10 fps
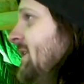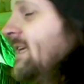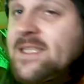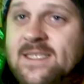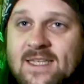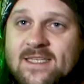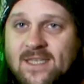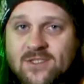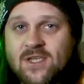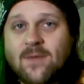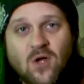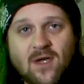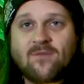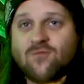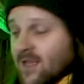So this, I'm
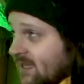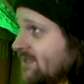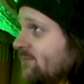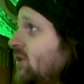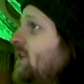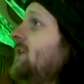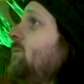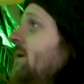not getting rid of this. I'm going to keep